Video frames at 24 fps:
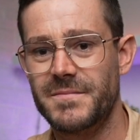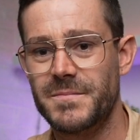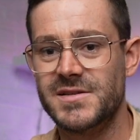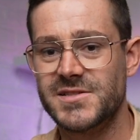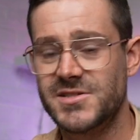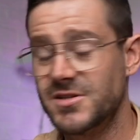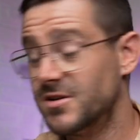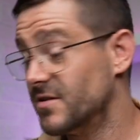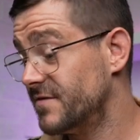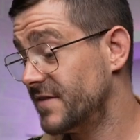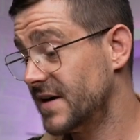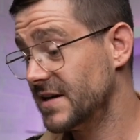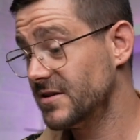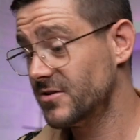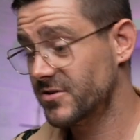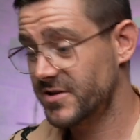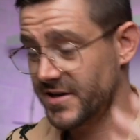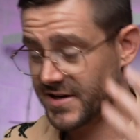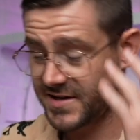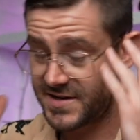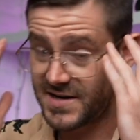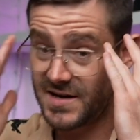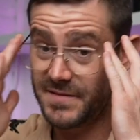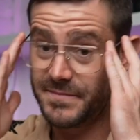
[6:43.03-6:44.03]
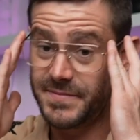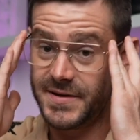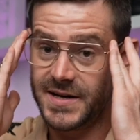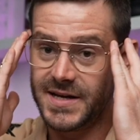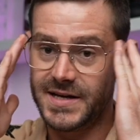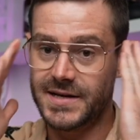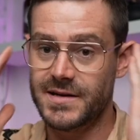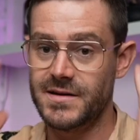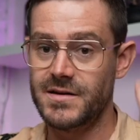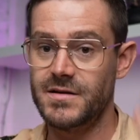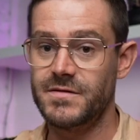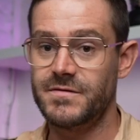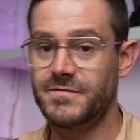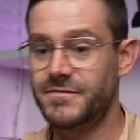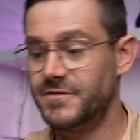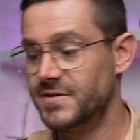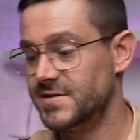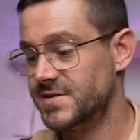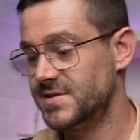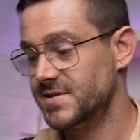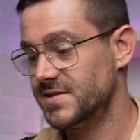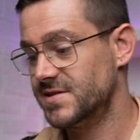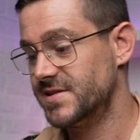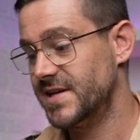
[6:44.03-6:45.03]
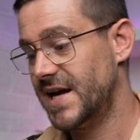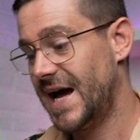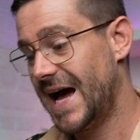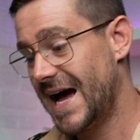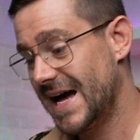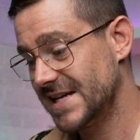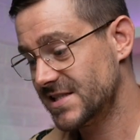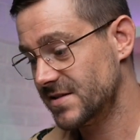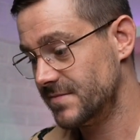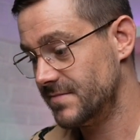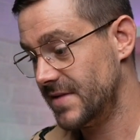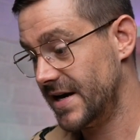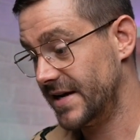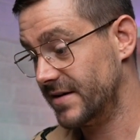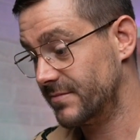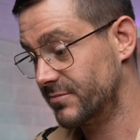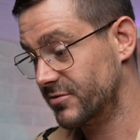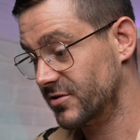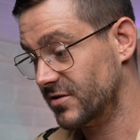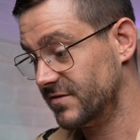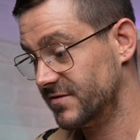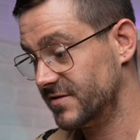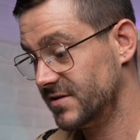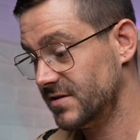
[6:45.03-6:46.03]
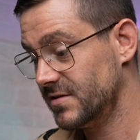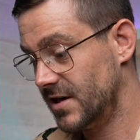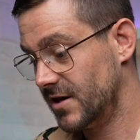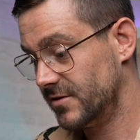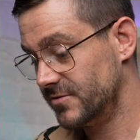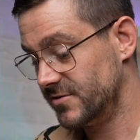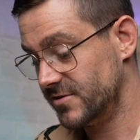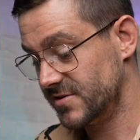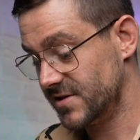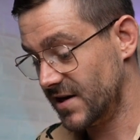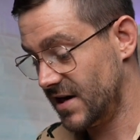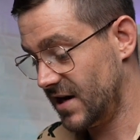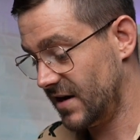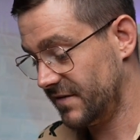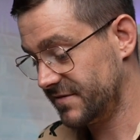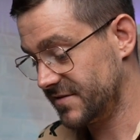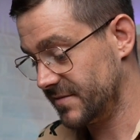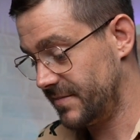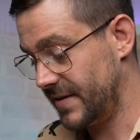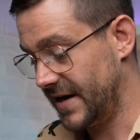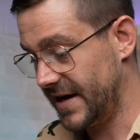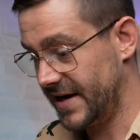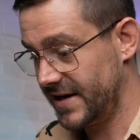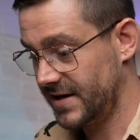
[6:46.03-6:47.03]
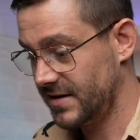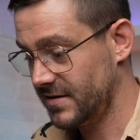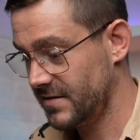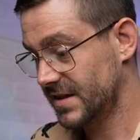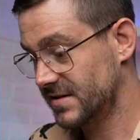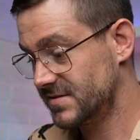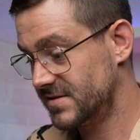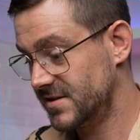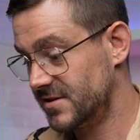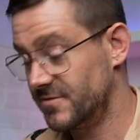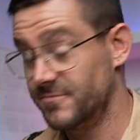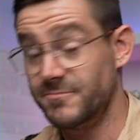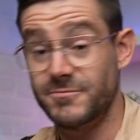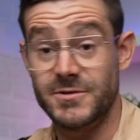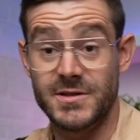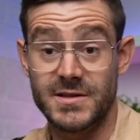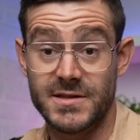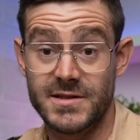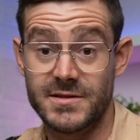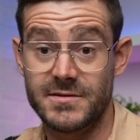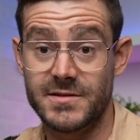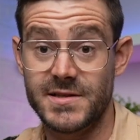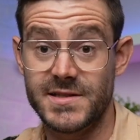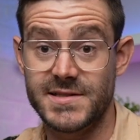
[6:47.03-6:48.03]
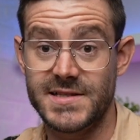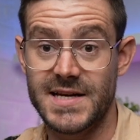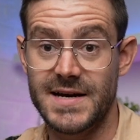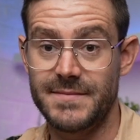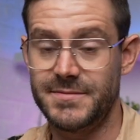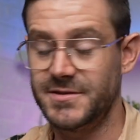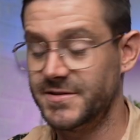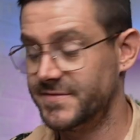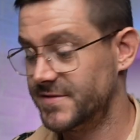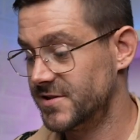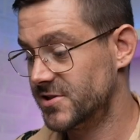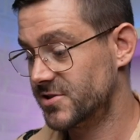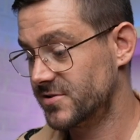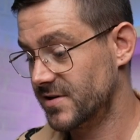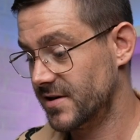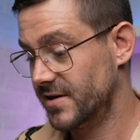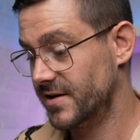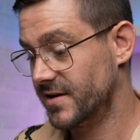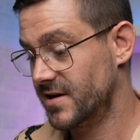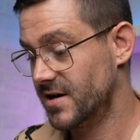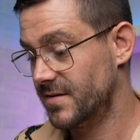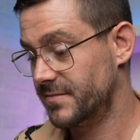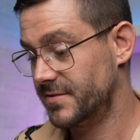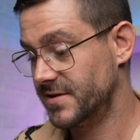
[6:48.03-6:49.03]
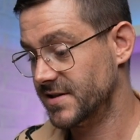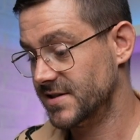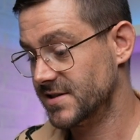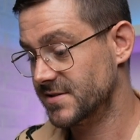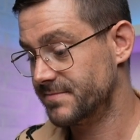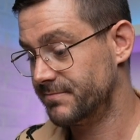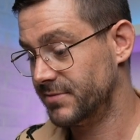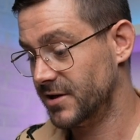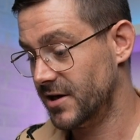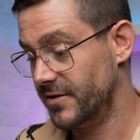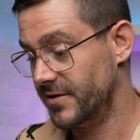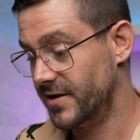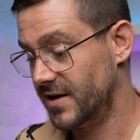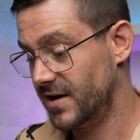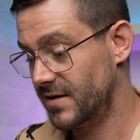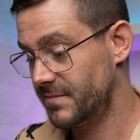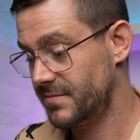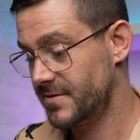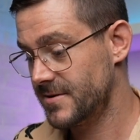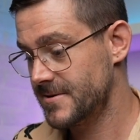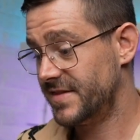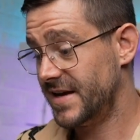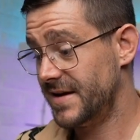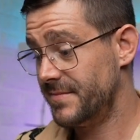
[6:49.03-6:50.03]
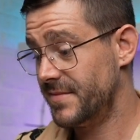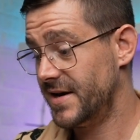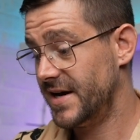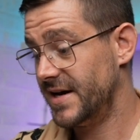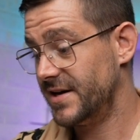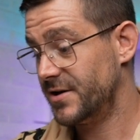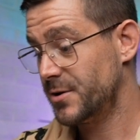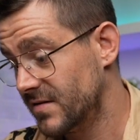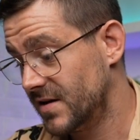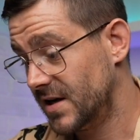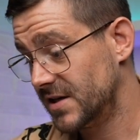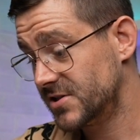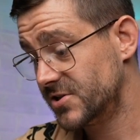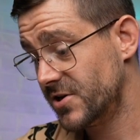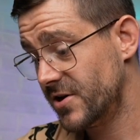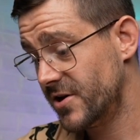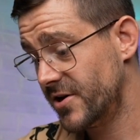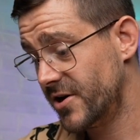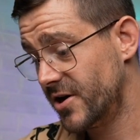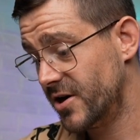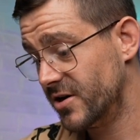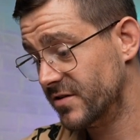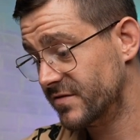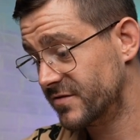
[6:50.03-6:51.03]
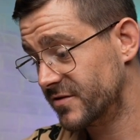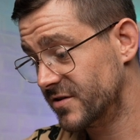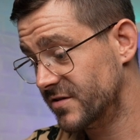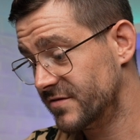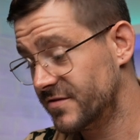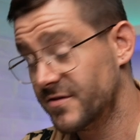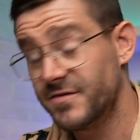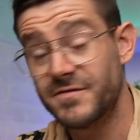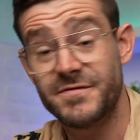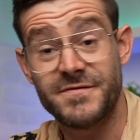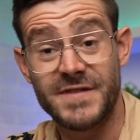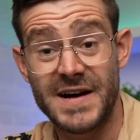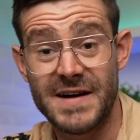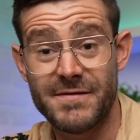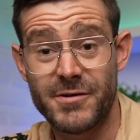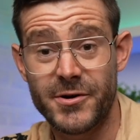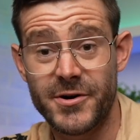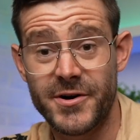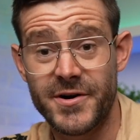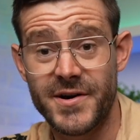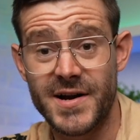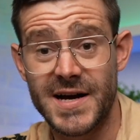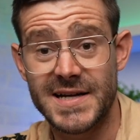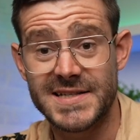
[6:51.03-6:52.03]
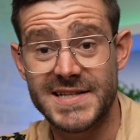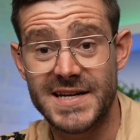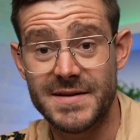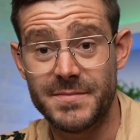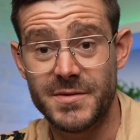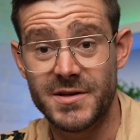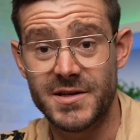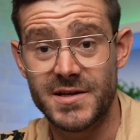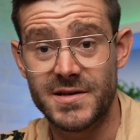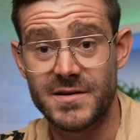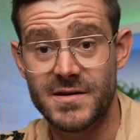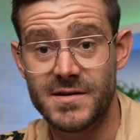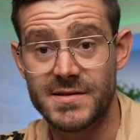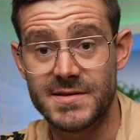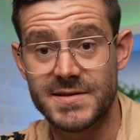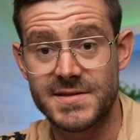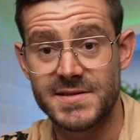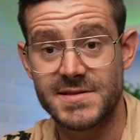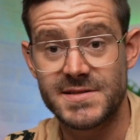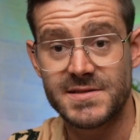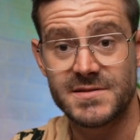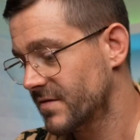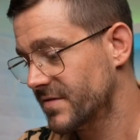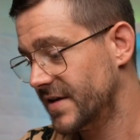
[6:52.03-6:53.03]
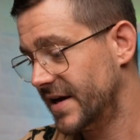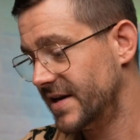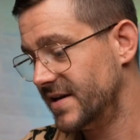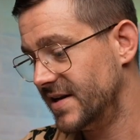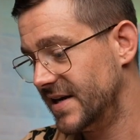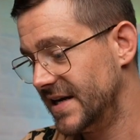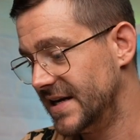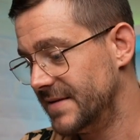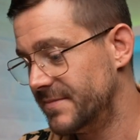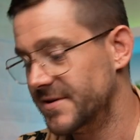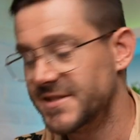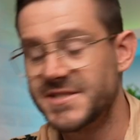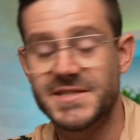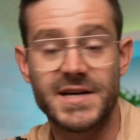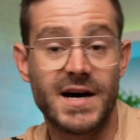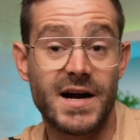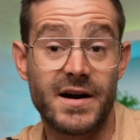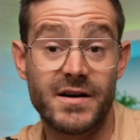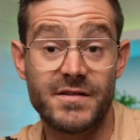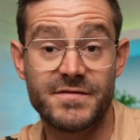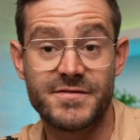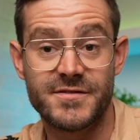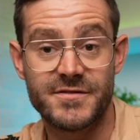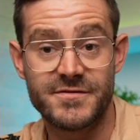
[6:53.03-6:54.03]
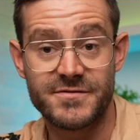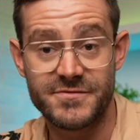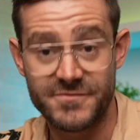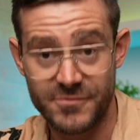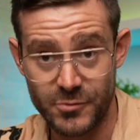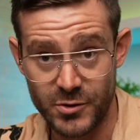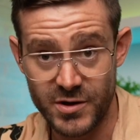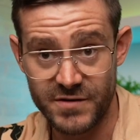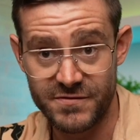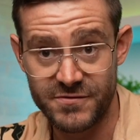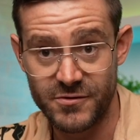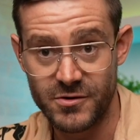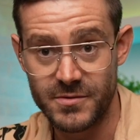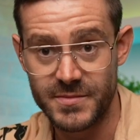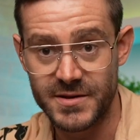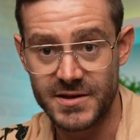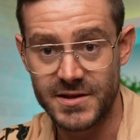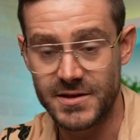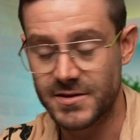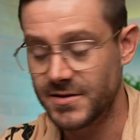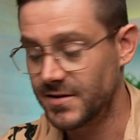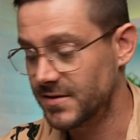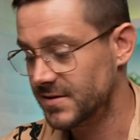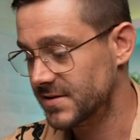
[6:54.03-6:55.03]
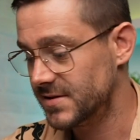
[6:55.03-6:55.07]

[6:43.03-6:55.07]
So if I look at a company, for instance, that hasn't made a profit, I'll use Afterpay, because they're a really good example of an Australian company that's blown up. They made a turnover of $519 million. They had an EBITDA of $44 million,